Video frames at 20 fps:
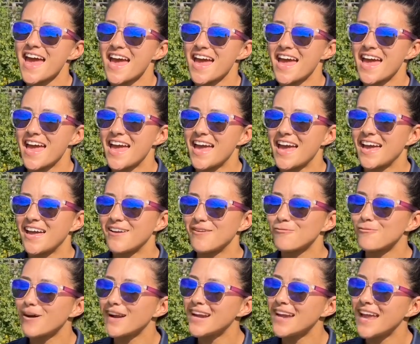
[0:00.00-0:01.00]
And
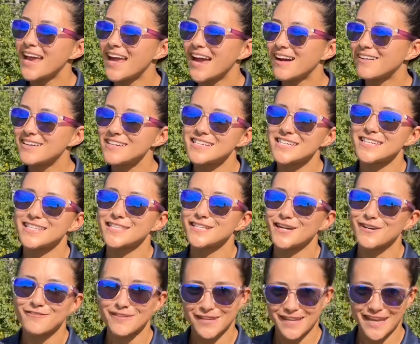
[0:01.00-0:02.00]
one day I was just
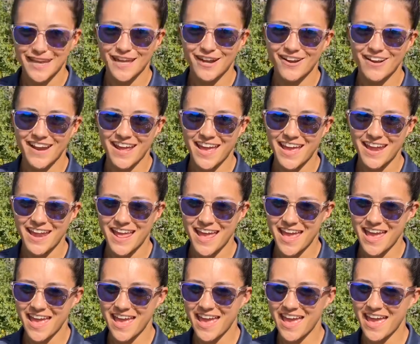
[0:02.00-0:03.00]
surfing the internet,
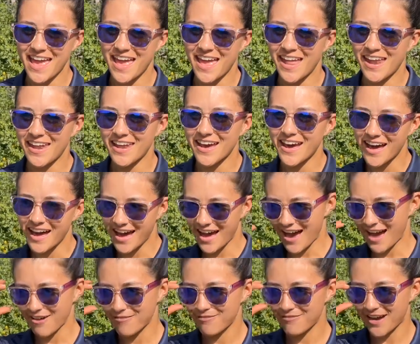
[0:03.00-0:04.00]
and
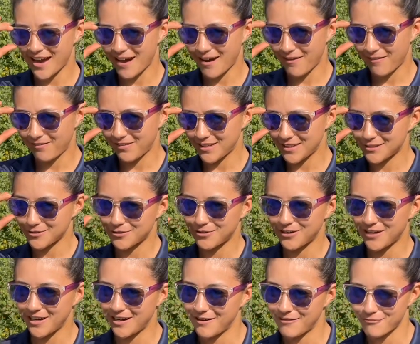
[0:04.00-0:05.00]
I found the
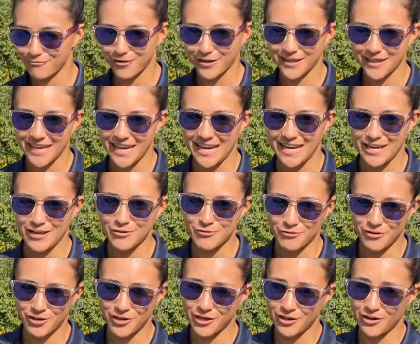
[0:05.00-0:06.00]
story of one lady who
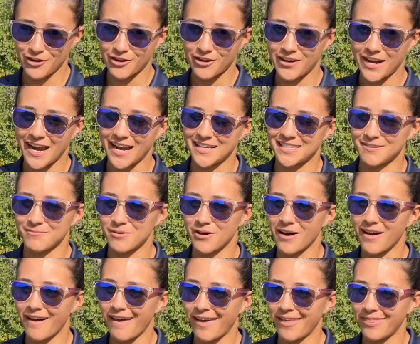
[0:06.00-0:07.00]
cured her
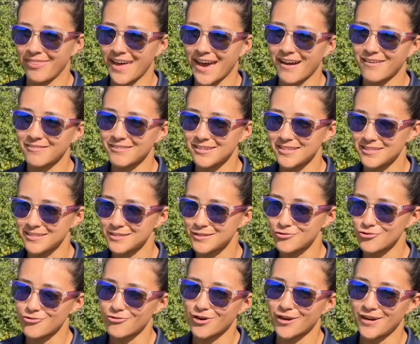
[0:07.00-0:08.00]
eczema, and that was
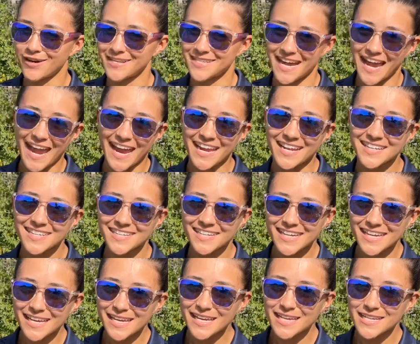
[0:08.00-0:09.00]
through her diet.
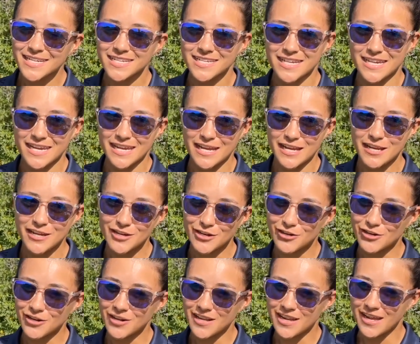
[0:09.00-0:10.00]
She
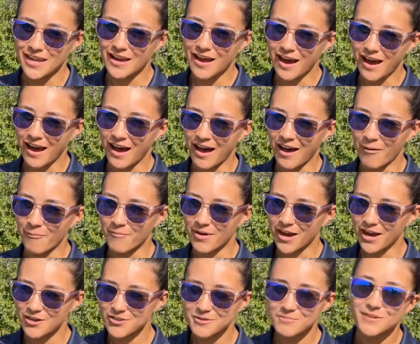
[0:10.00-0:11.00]
cured it 100%
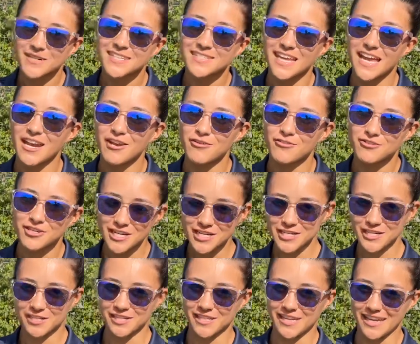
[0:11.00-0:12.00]

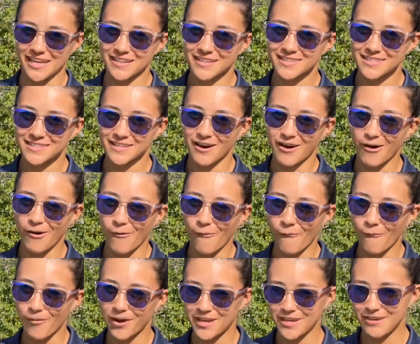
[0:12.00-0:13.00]
nutritionally. So
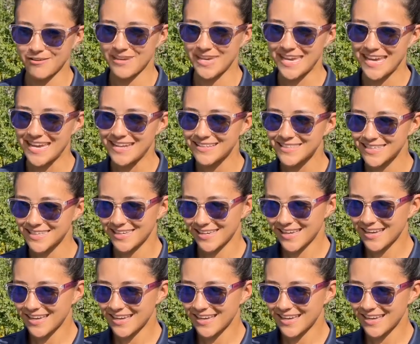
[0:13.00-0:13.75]
what you eat